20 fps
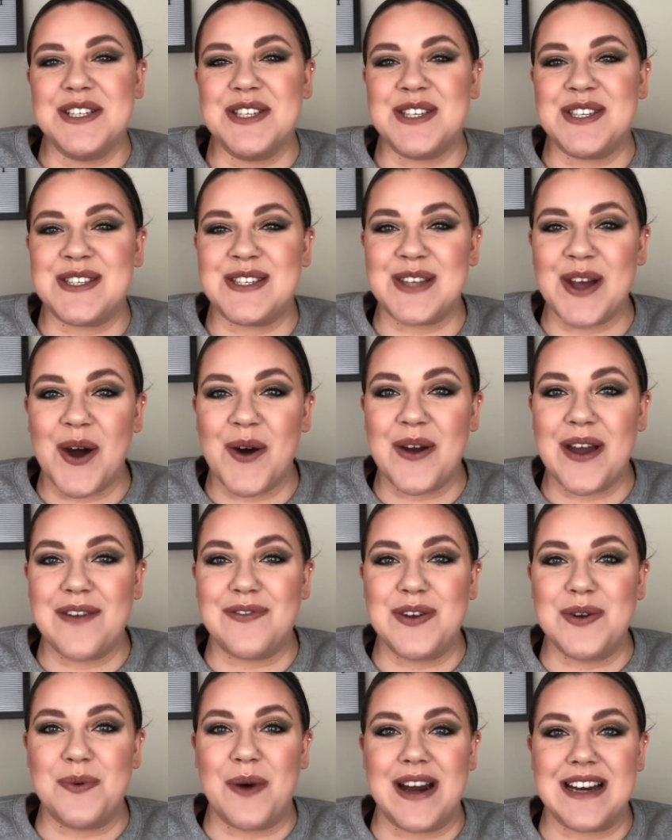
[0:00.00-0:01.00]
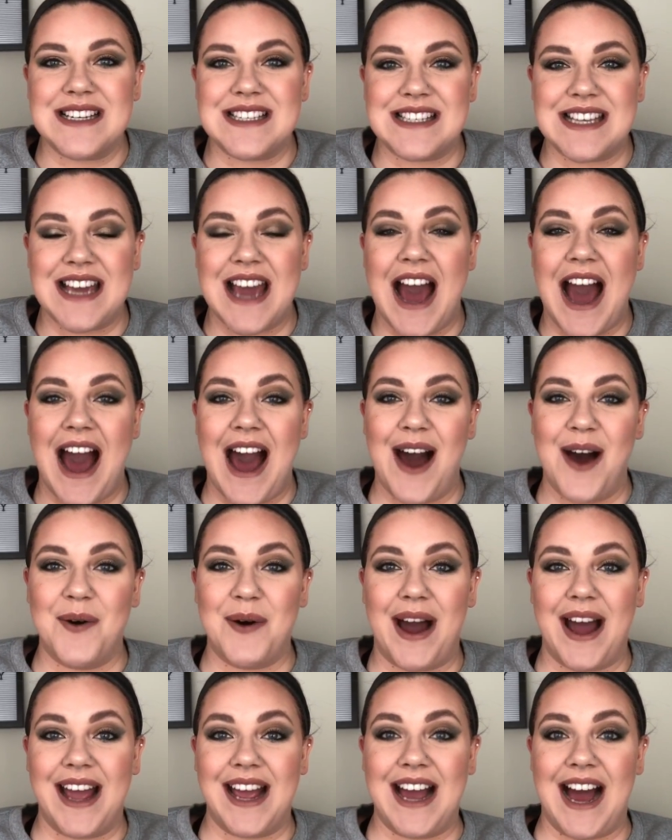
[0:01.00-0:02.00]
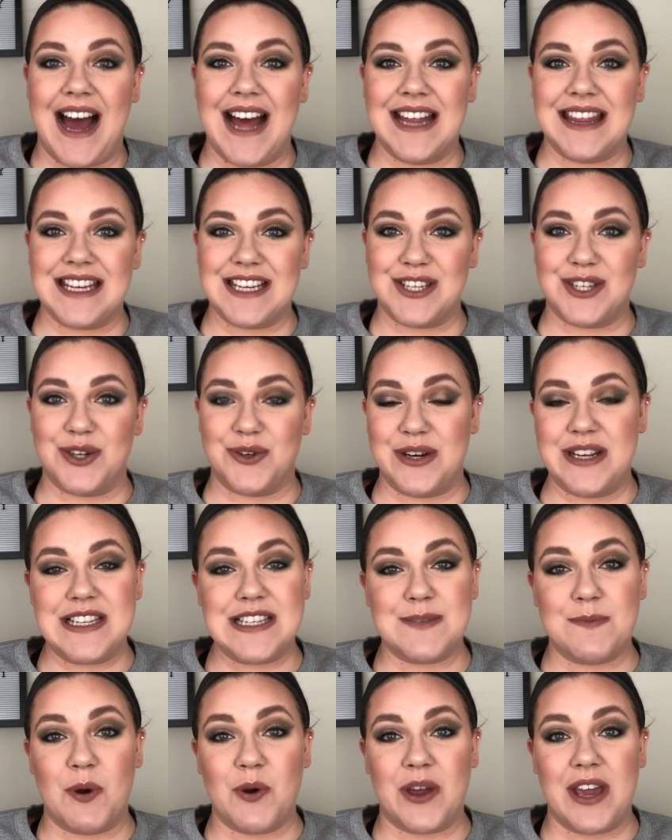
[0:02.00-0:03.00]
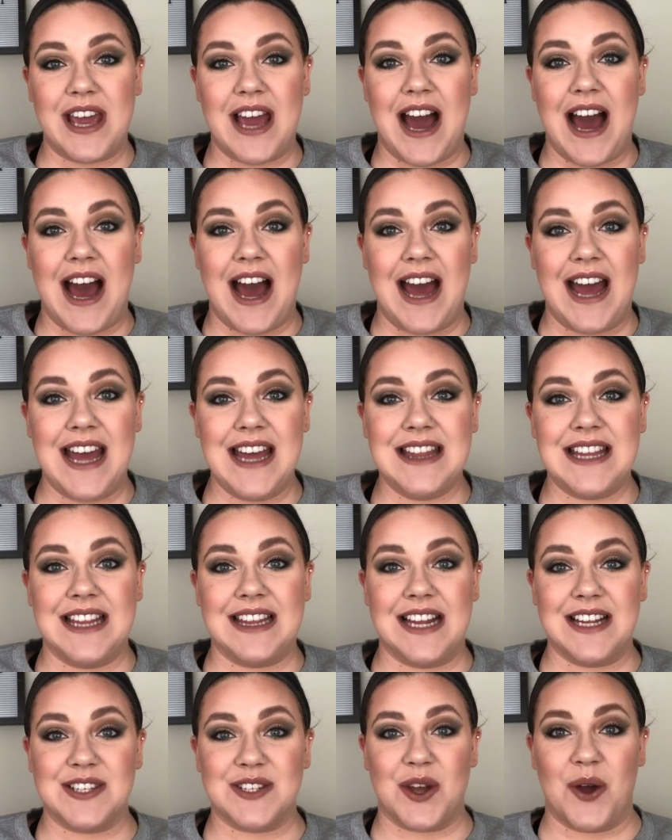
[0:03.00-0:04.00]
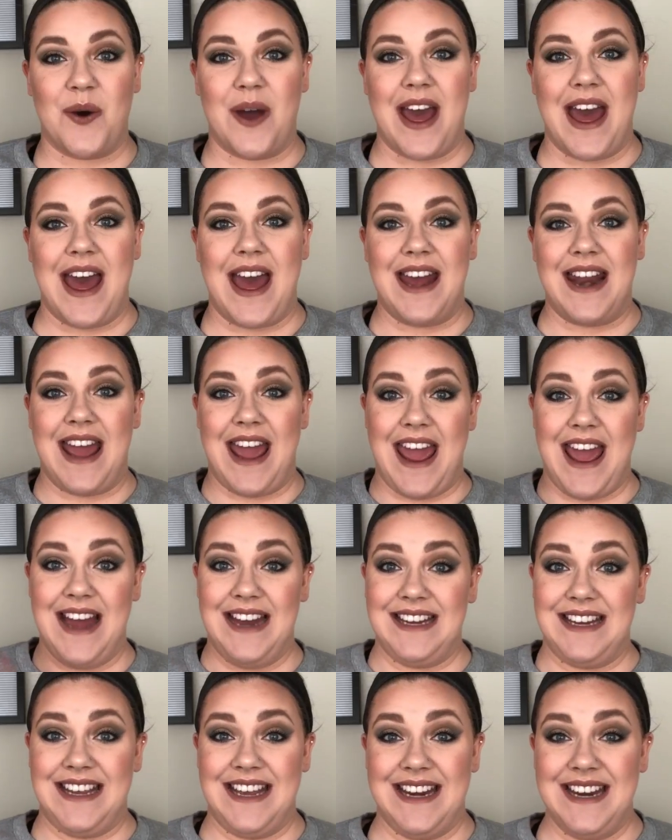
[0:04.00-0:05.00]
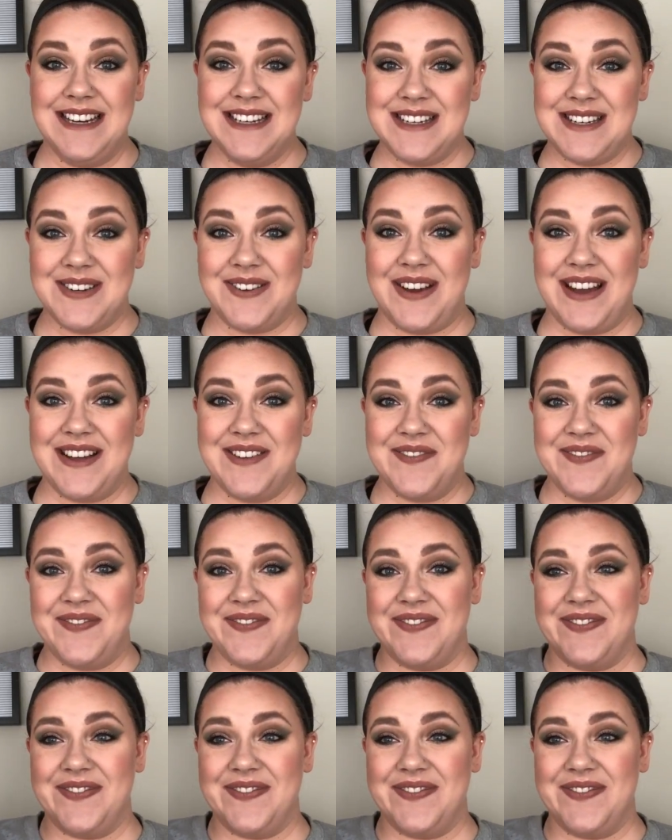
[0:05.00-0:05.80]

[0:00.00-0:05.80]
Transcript: So if you want to see how I got this green smoky eye, then let's go ahead and get into it.